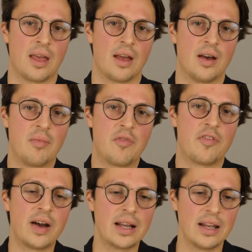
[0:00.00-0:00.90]

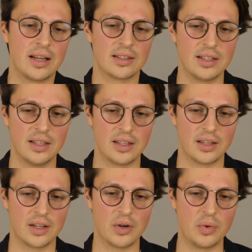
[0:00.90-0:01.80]
Finally, I think
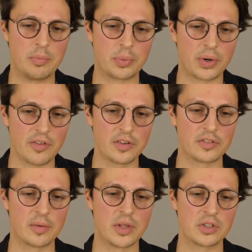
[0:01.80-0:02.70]
we profit
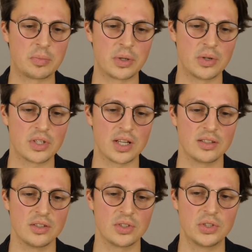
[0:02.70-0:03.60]
from this approach as
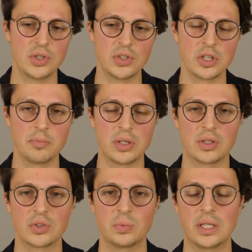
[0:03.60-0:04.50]
an institution
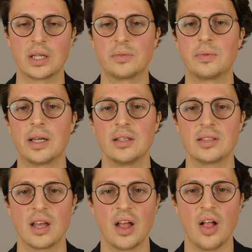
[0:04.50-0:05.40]
because we can
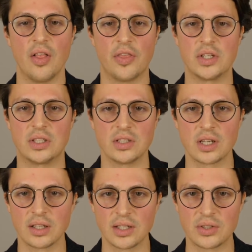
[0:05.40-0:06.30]
raise the
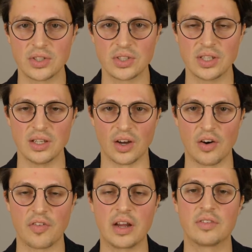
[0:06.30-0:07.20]
digital literacy
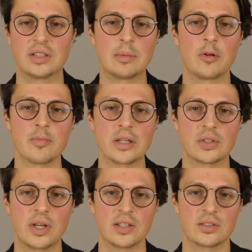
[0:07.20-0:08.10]
of every diplomat
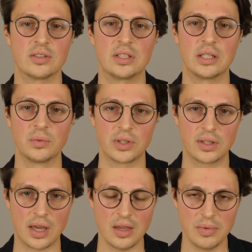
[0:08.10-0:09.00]
who has to deal
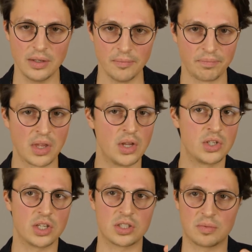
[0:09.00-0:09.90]
with gaming,
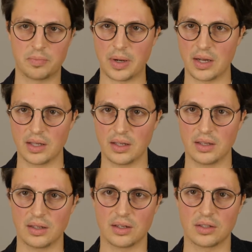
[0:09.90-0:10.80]
just
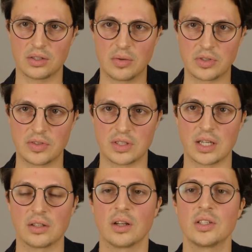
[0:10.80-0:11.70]
by terms of the
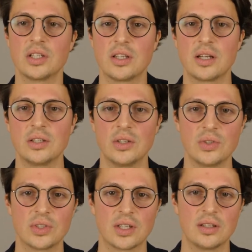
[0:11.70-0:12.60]
technology that are
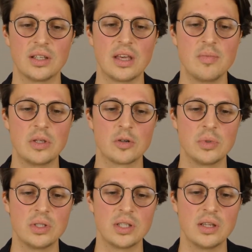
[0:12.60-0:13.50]
used in the gaming
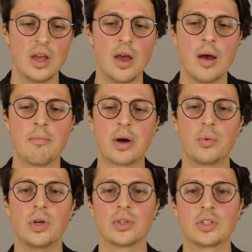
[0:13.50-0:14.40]
community, but
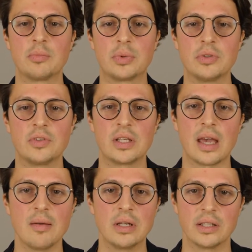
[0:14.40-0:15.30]
we also improve the
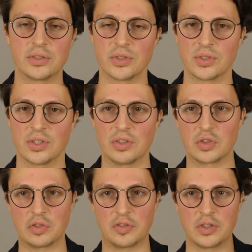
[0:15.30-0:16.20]
gaming literacy.
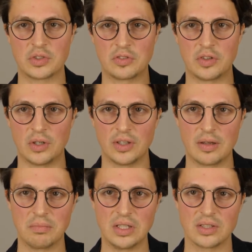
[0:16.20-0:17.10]
So first of all,
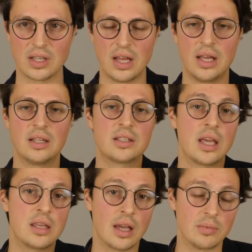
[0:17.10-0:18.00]
that means
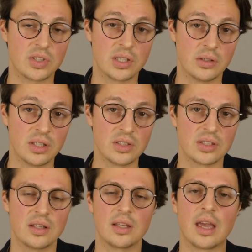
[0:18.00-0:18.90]
take games serious,
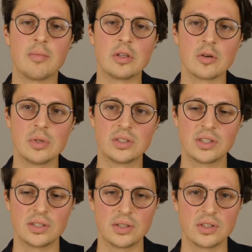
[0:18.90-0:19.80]
take the gaming community
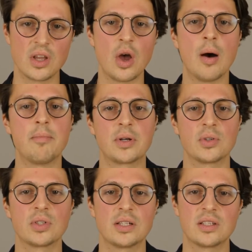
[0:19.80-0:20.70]
serious, but
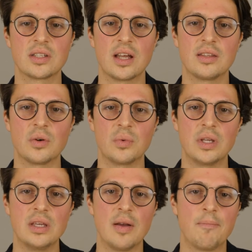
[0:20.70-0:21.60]
also understand that
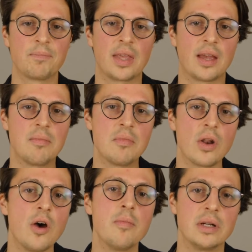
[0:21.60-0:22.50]
we can
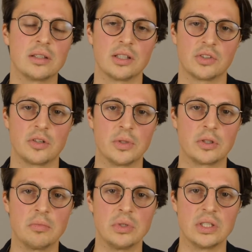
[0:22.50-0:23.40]
learn many things from the
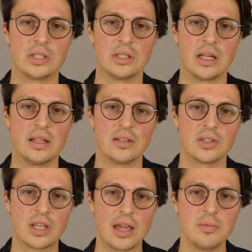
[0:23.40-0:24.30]
community. And
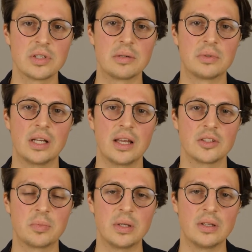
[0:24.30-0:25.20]
this game jam really
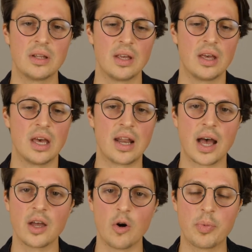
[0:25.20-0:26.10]
has been an
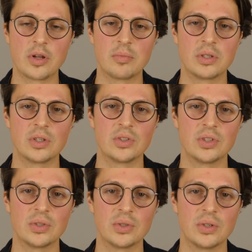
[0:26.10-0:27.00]
eye-opener because
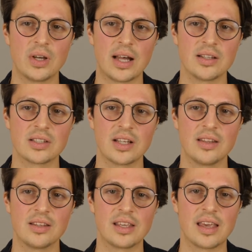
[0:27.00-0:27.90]
you
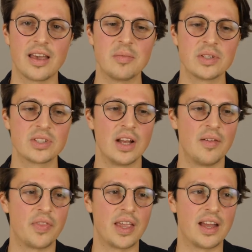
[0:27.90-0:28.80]
understand that gamers,
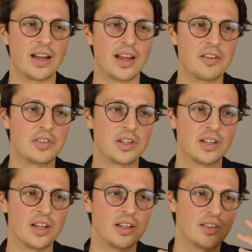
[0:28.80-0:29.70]
they
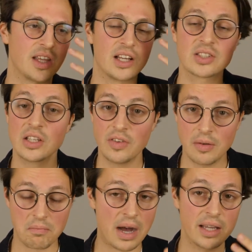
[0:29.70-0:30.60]
are
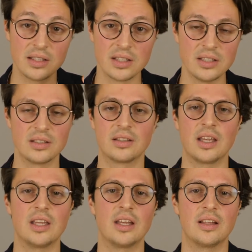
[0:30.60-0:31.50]
civic minded,
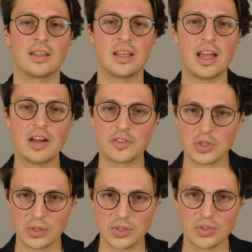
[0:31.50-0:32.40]
they have
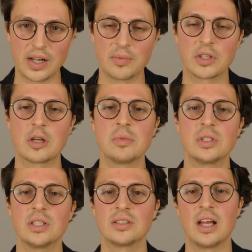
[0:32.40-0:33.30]
tools to help their
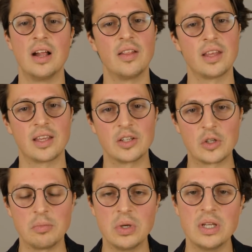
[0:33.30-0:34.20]
communities, they can
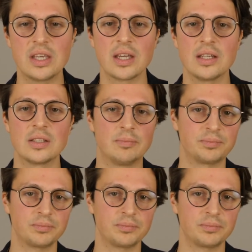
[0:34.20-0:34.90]
communicate